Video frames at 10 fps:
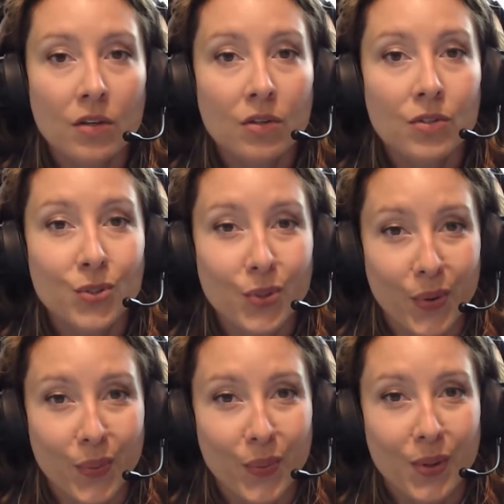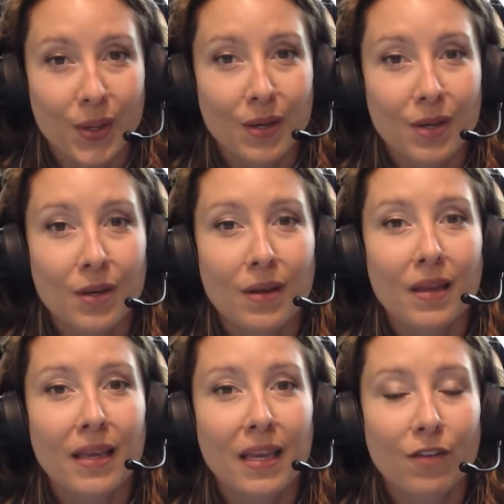So
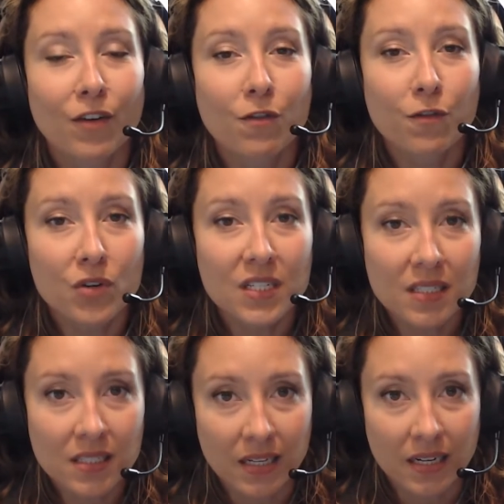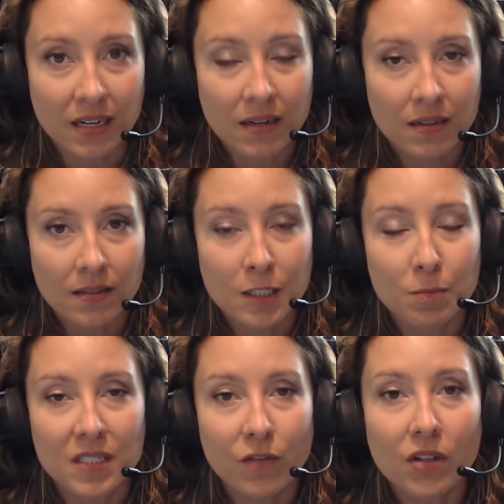if a food is acidic,
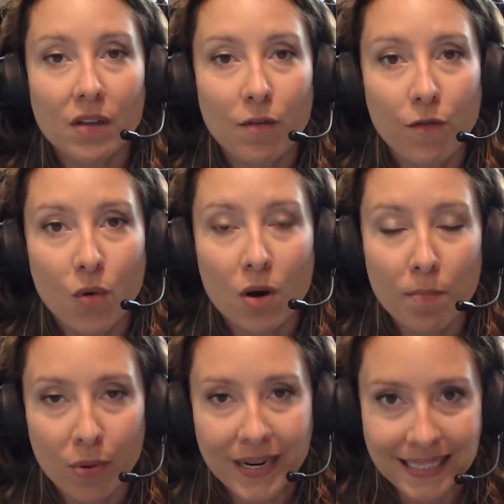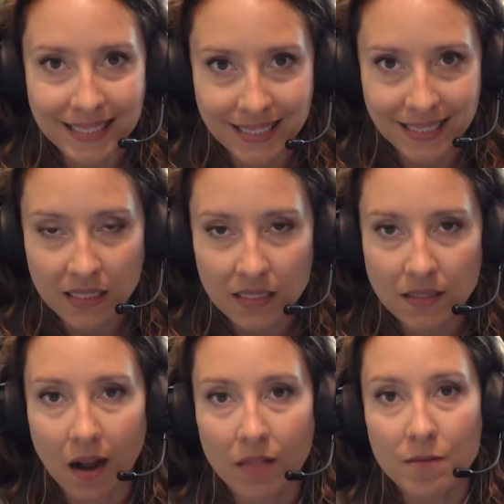specifically 4.6
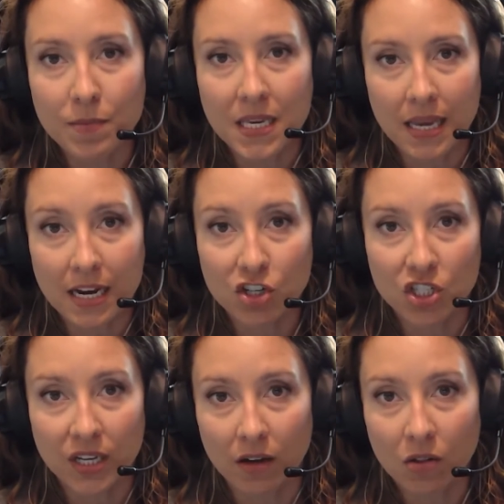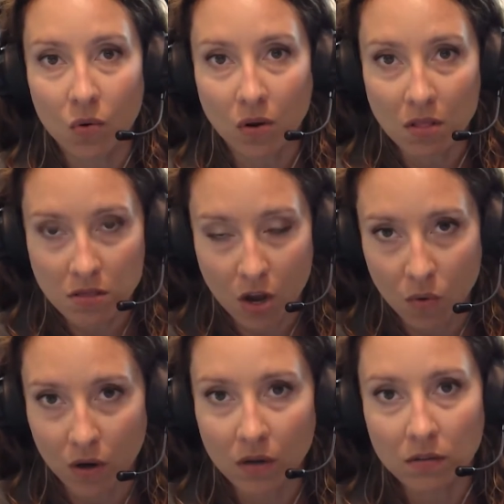on the pH scale or
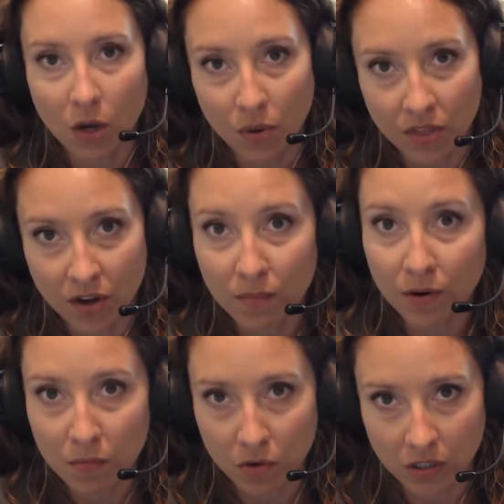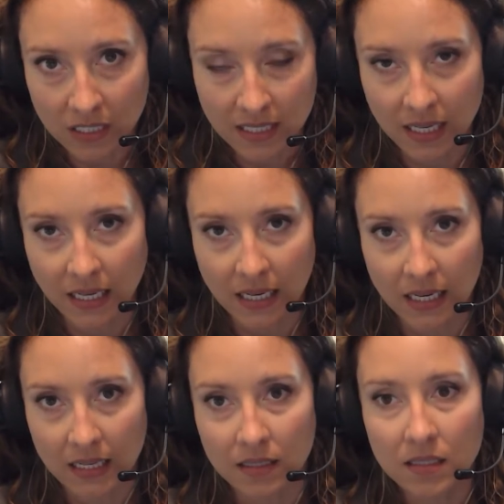lower the number, more acidic it
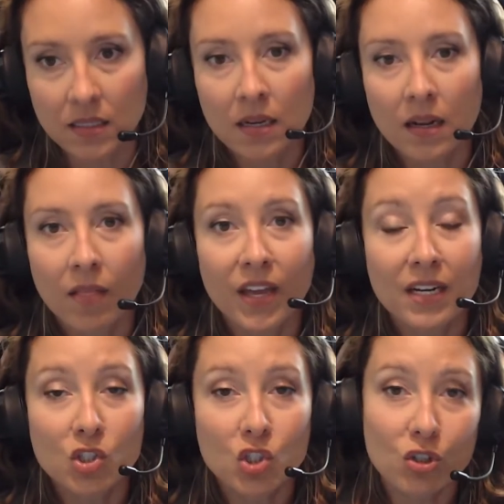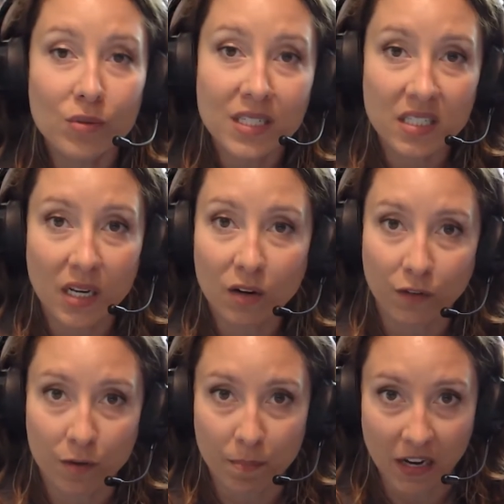is, then it's too acidic
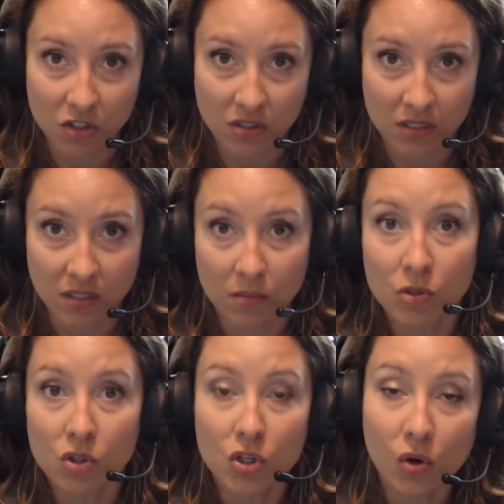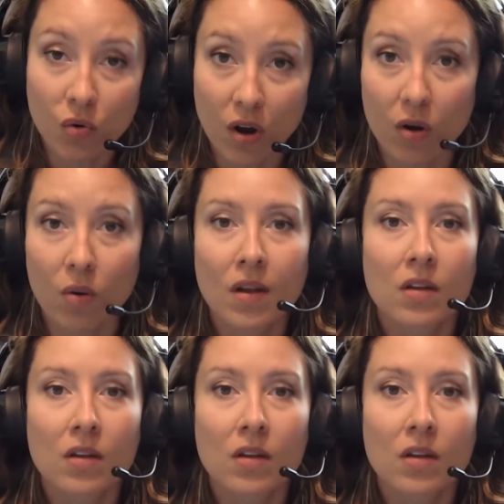for botulism to grow.